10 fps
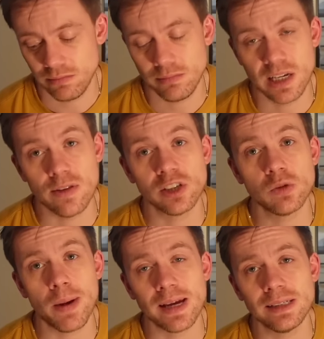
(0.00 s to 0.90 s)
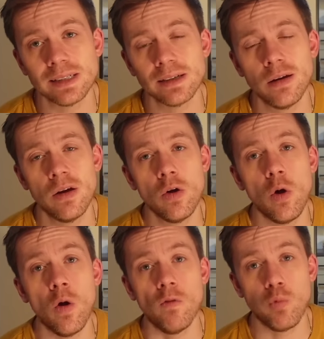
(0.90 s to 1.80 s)
in the space
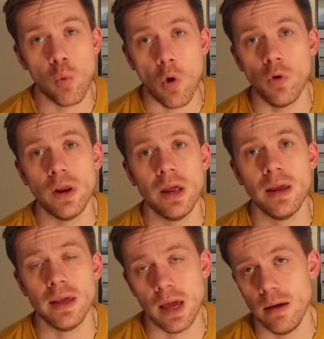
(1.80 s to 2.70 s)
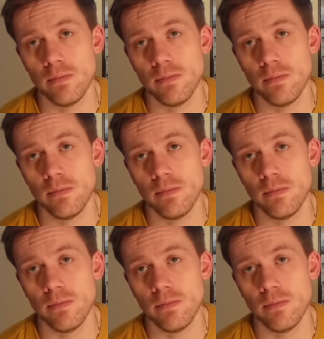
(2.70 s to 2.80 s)
of 1 year.